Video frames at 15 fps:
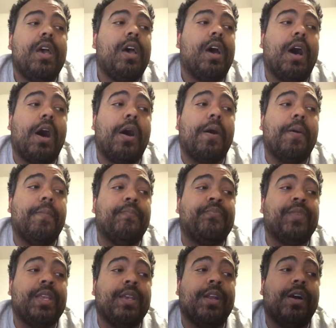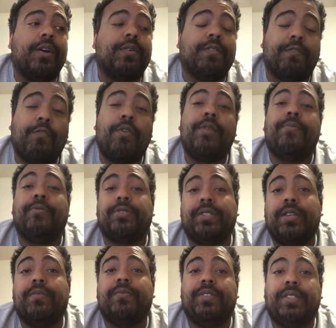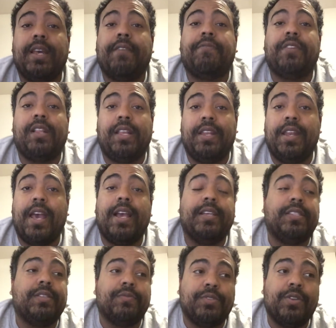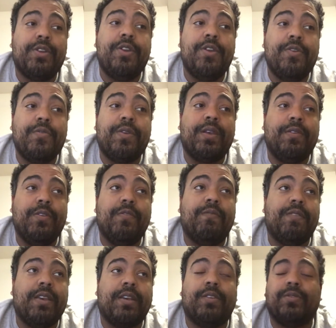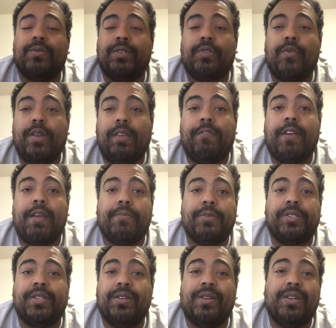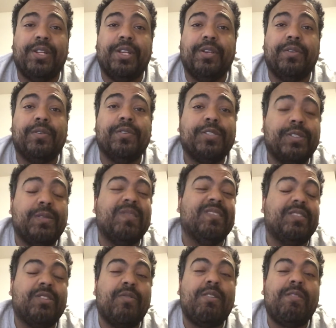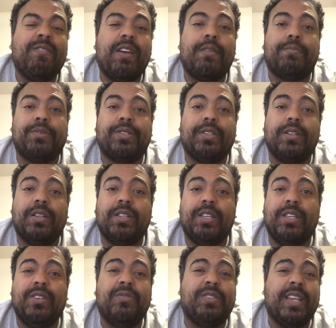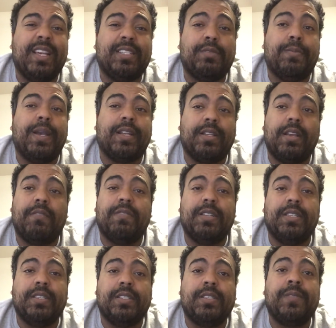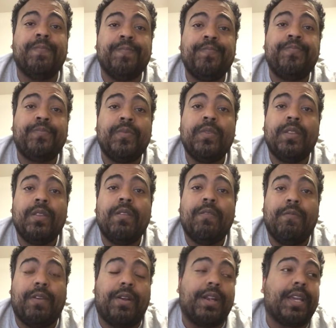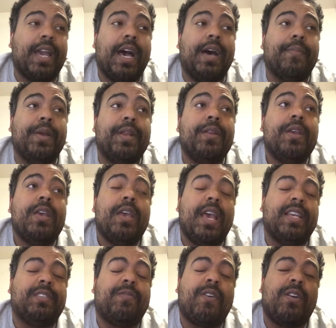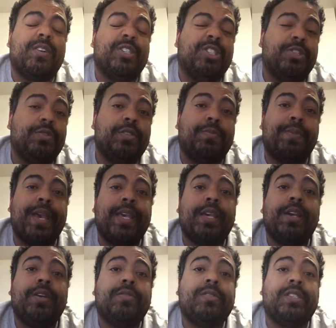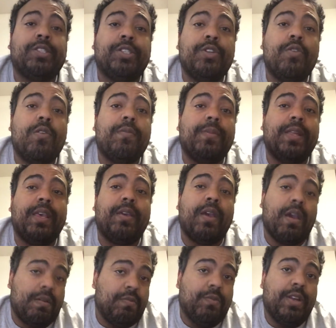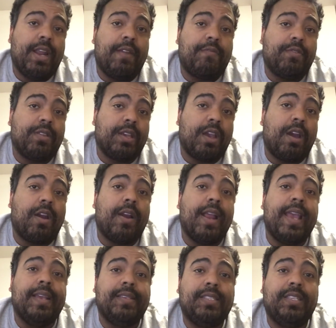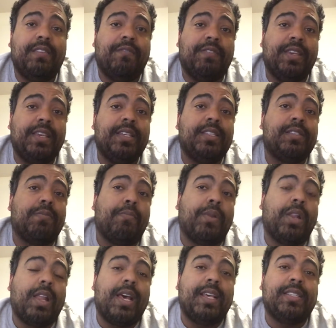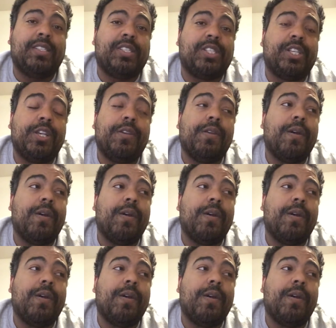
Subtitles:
The 40% was definitely nice. It was on new vehicles with 25% on used. And 25% on the used aspect of it is very common. As far as used pay goes, it's normally whatever the car ACVs plus